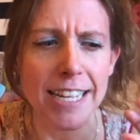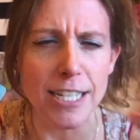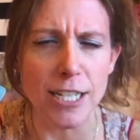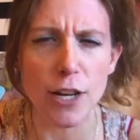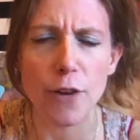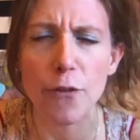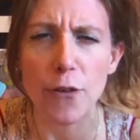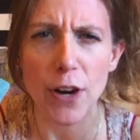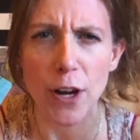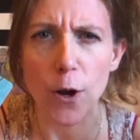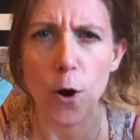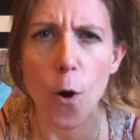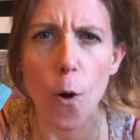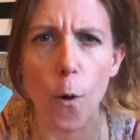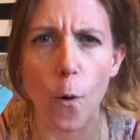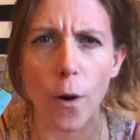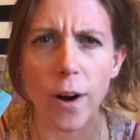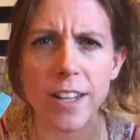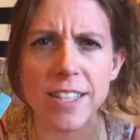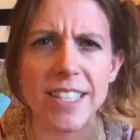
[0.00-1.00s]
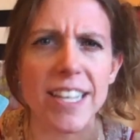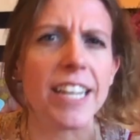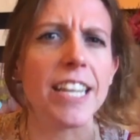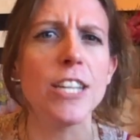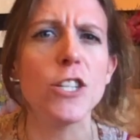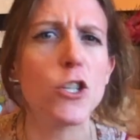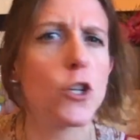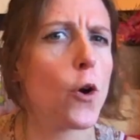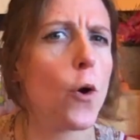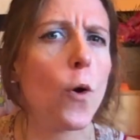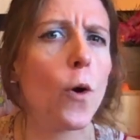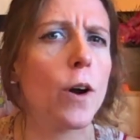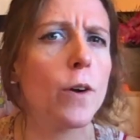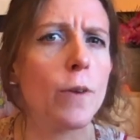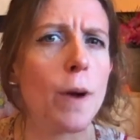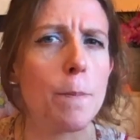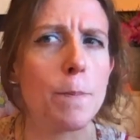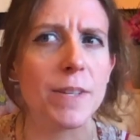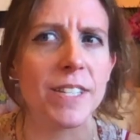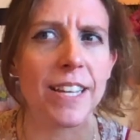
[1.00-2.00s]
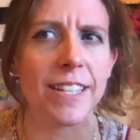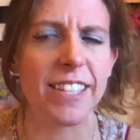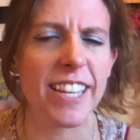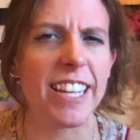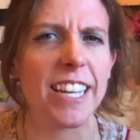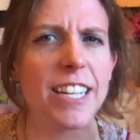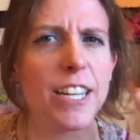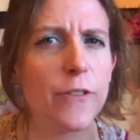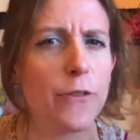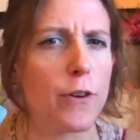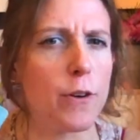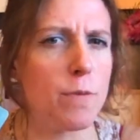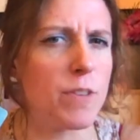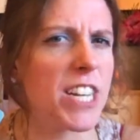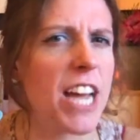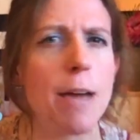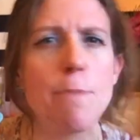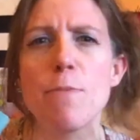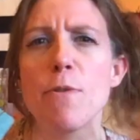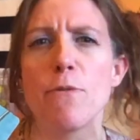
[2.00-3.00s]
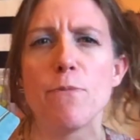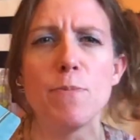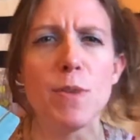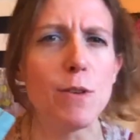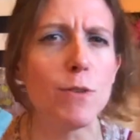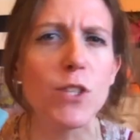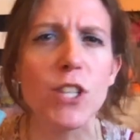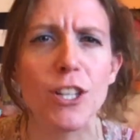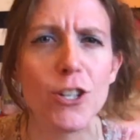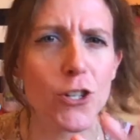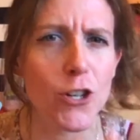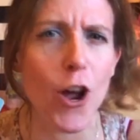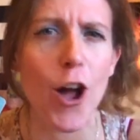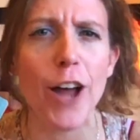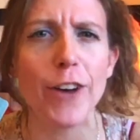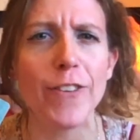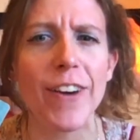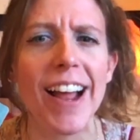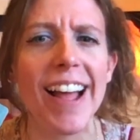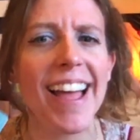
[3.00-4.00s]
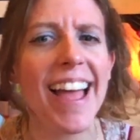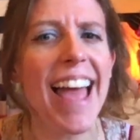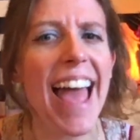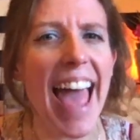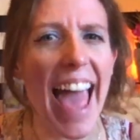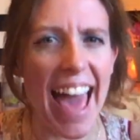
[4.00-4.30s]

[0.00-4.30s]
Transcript: different chords, and each chord represents, like, a different type of music genre.